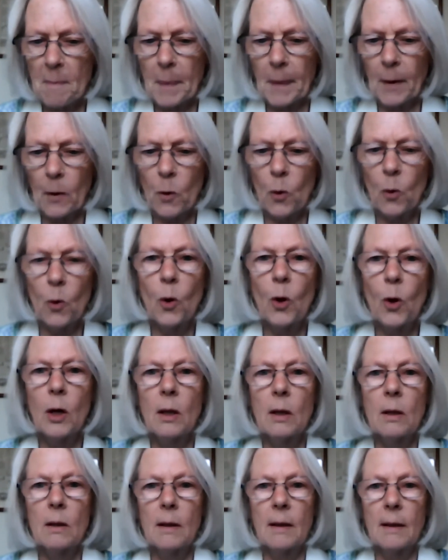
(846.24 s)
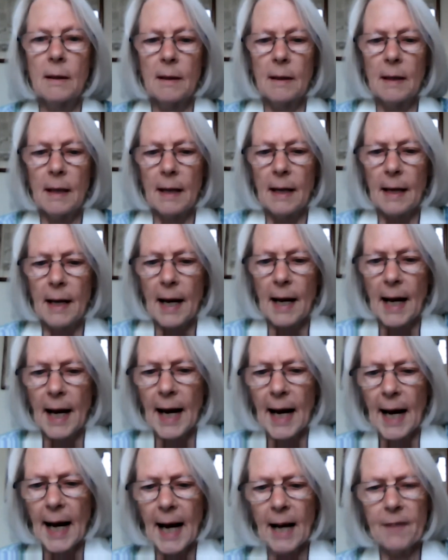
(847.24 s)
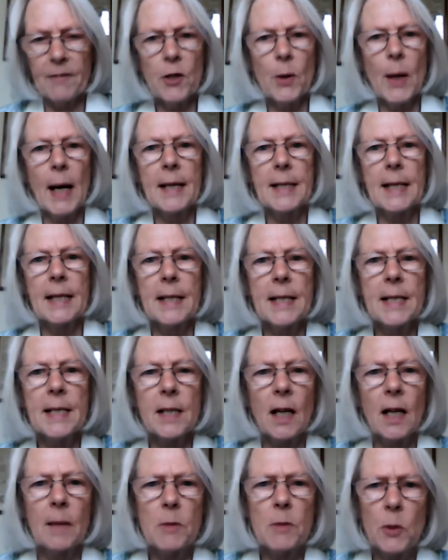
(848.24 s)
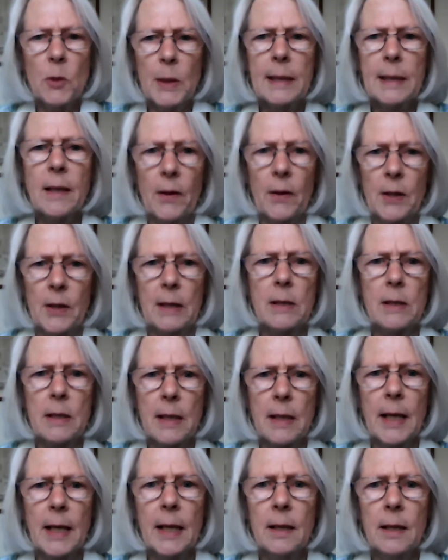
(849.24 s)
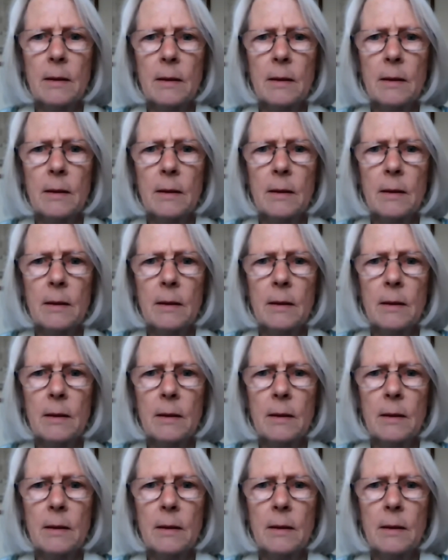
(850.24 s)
or "Have you had any time doing nothing today?"